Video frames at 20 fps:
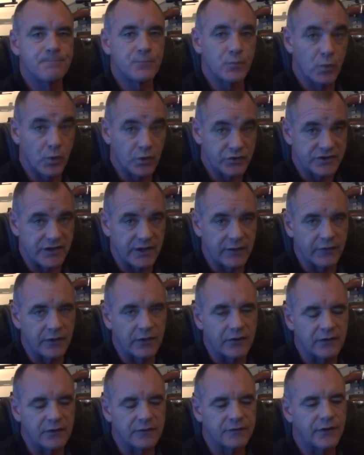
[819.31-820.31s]
It wasn't
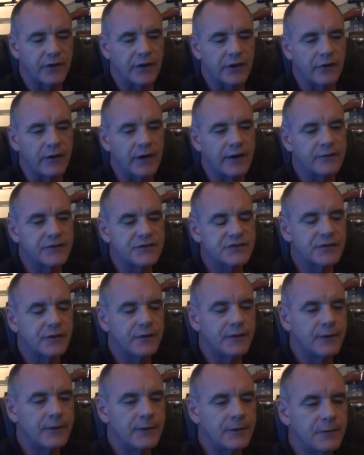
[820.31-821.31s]
evident in the photographs.
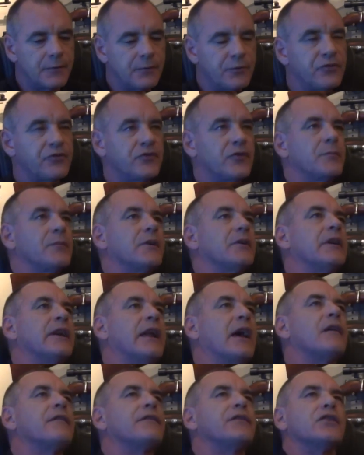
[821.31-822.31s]
It was from an
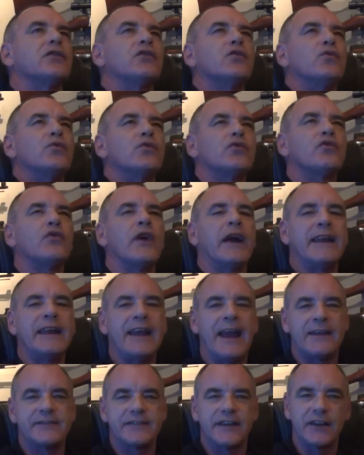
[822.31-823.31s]
outfit called
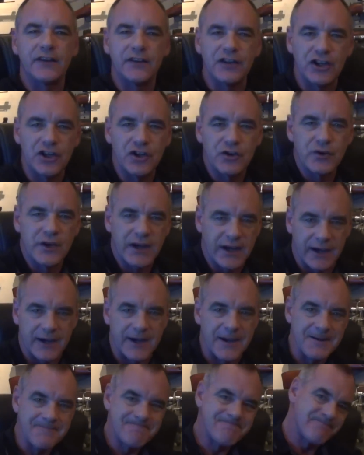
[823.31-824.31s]
Granny Attic in the
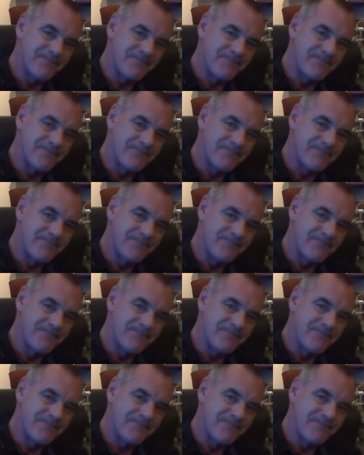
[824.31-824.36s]
UK.